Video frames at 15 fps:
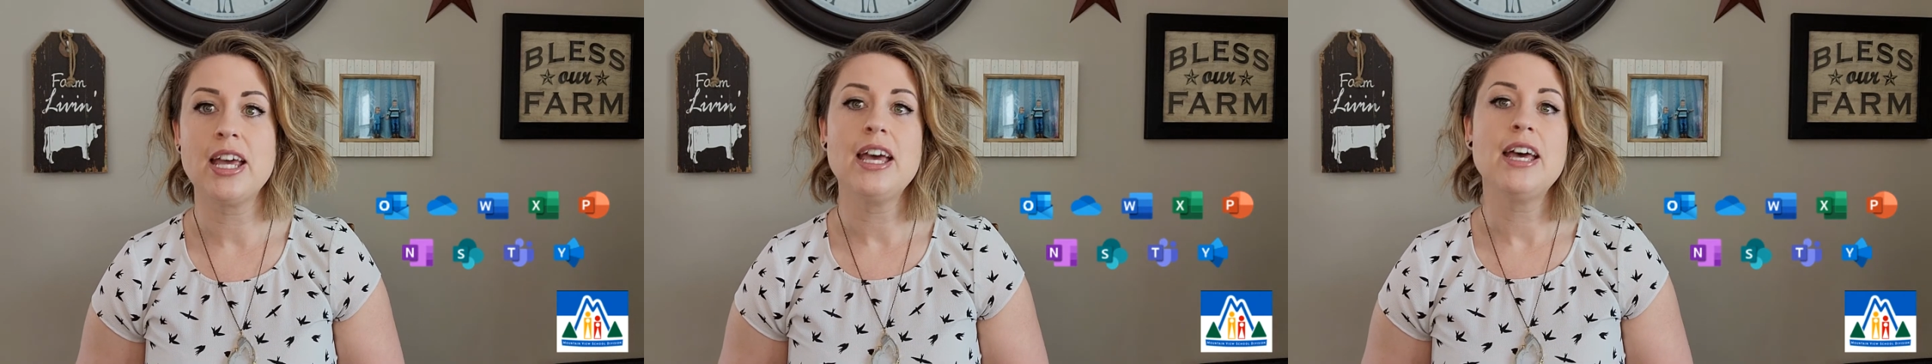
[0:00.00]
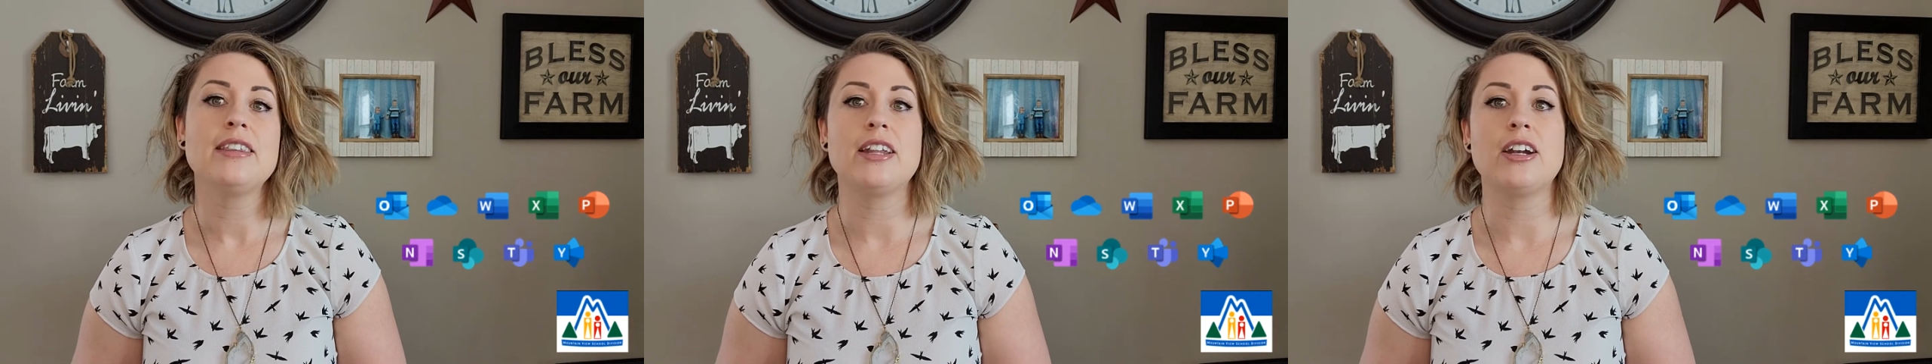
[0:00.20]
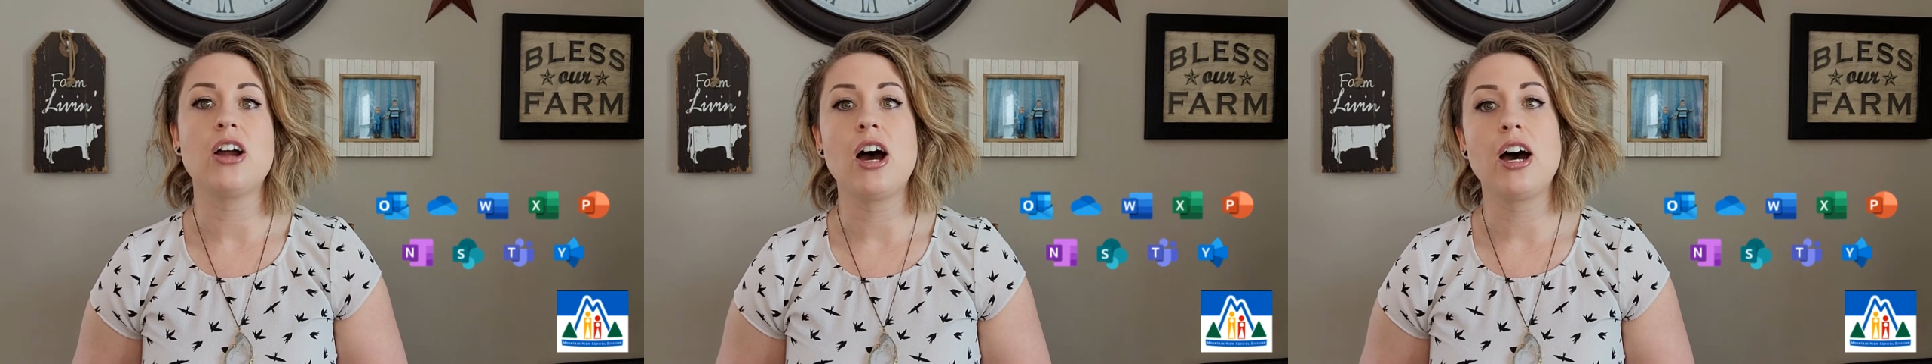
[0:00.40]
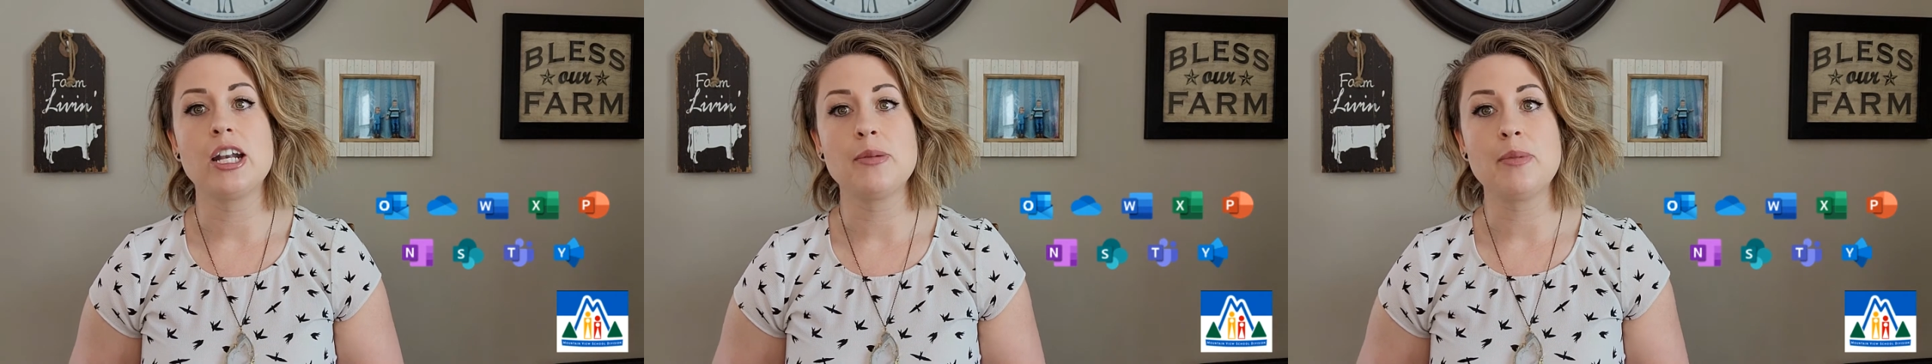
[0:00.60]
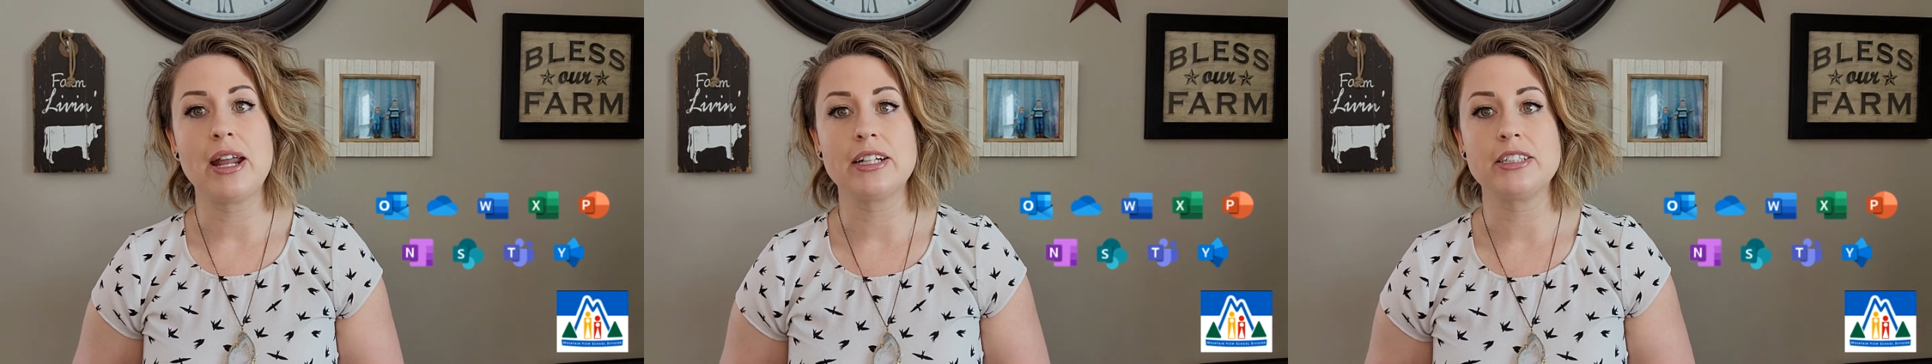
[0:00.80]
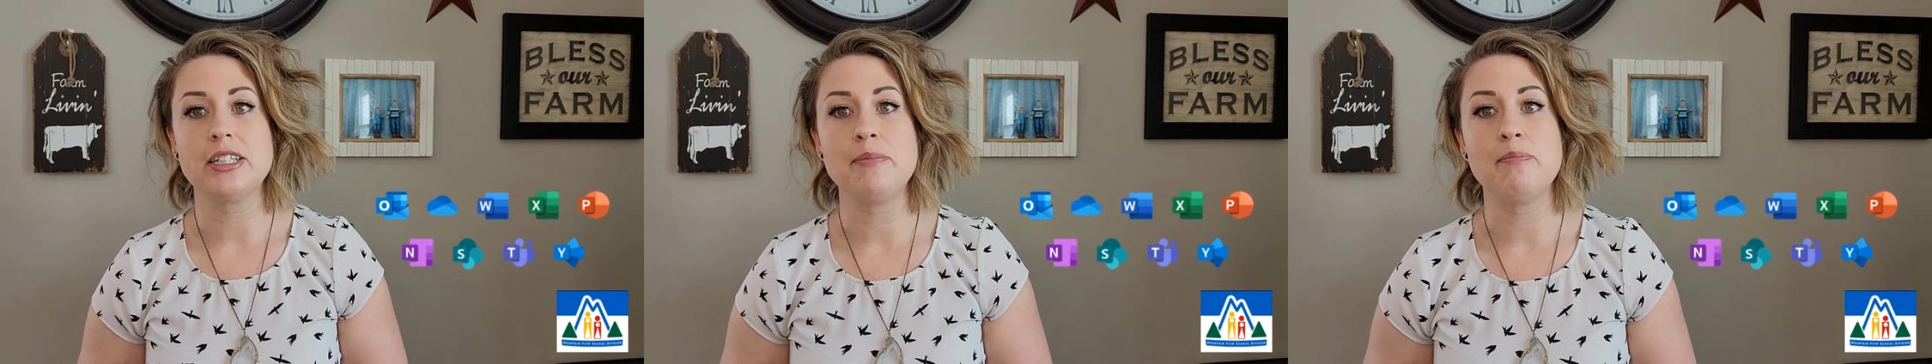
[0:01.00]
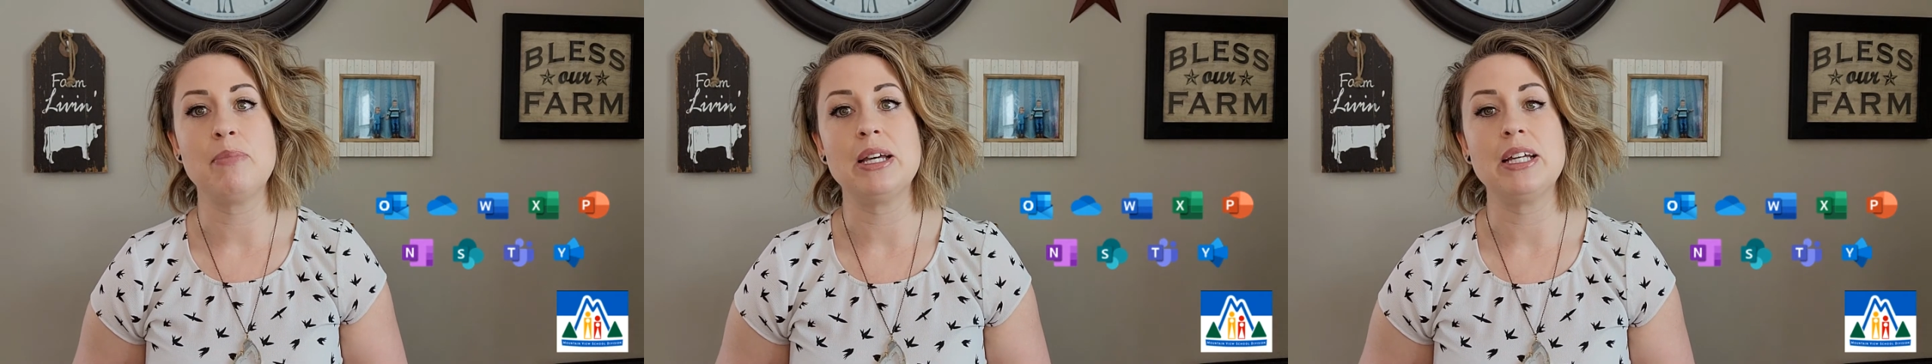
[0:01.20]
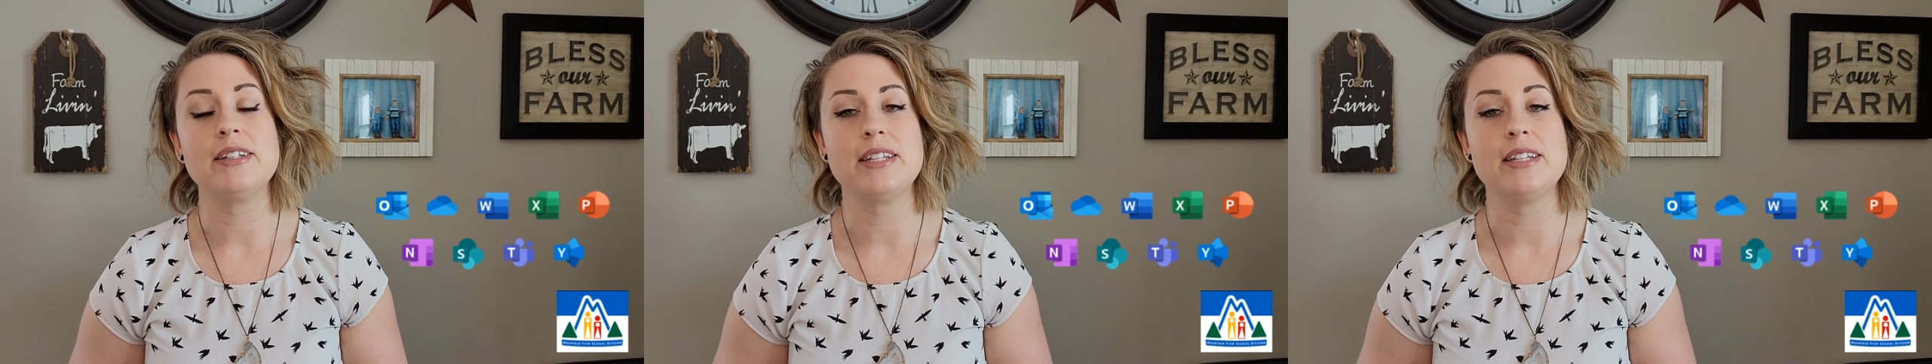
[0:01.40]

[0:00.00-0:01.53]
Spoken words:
that are automatically built